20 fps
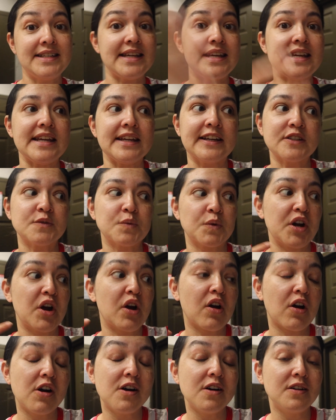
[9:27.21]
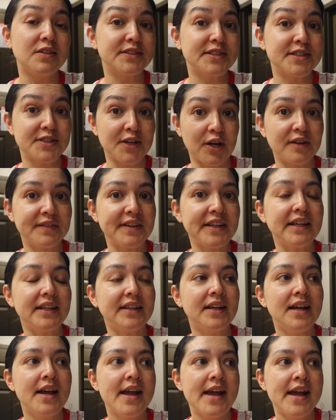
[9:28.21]
to eat because we are all
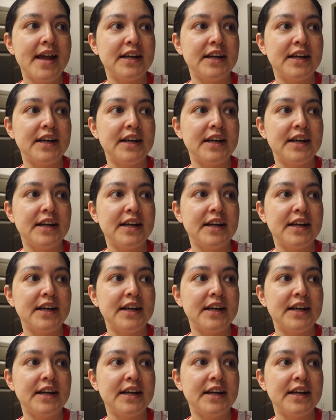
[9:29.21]
starving.